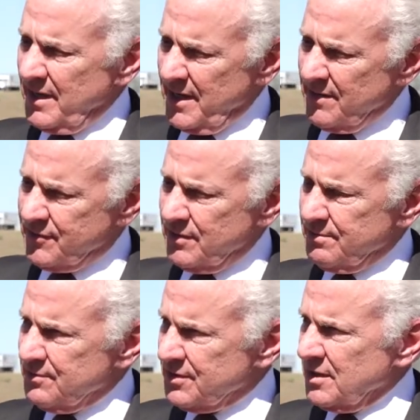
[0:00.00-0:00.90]
after
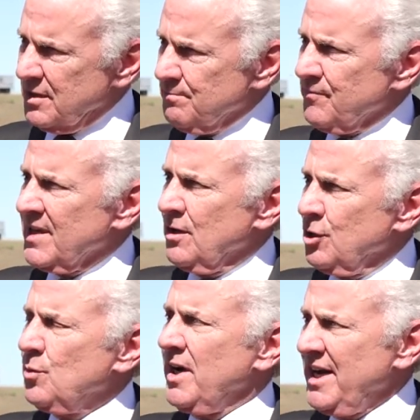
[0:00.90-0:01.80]
some
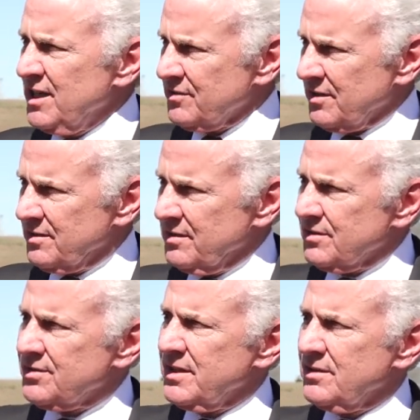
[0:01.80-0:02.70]
who are
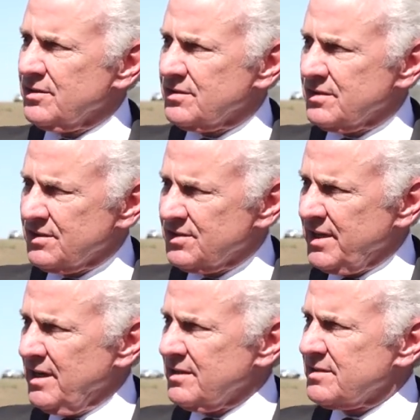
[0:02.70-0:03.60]
hesitant see the
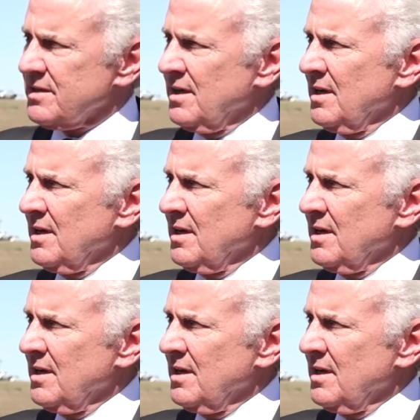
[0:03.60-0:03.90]
success